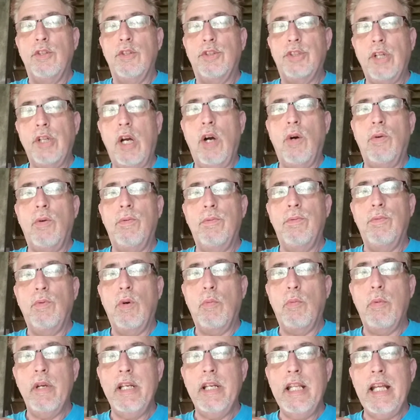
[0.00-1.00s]
So
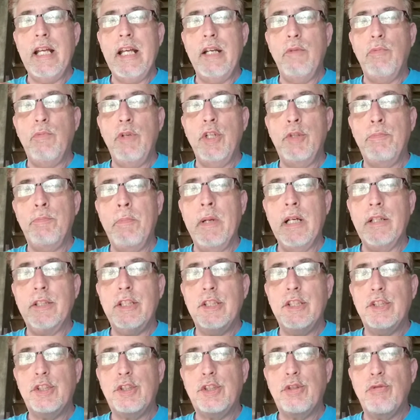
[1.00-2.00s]
what we did, we built
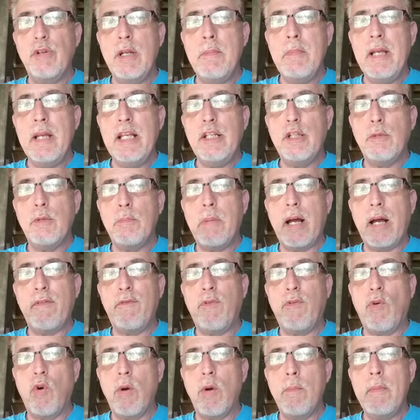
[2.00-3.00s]
this 3 meter by
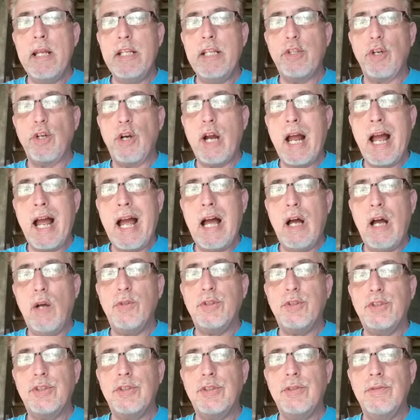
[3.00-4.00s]
4 meter
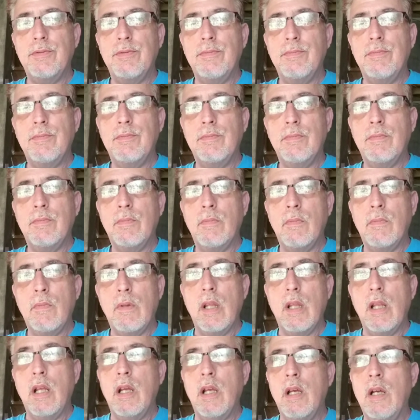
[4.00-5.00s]
house,
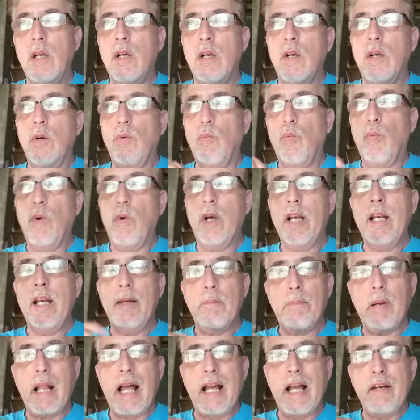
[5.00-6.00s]
went
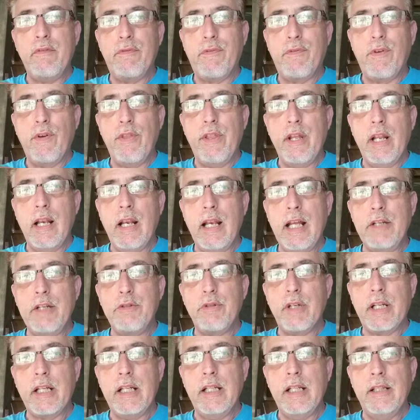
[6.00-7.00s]
and applied for the
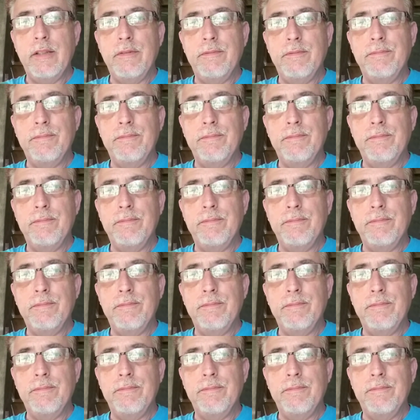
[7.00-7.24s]
electric,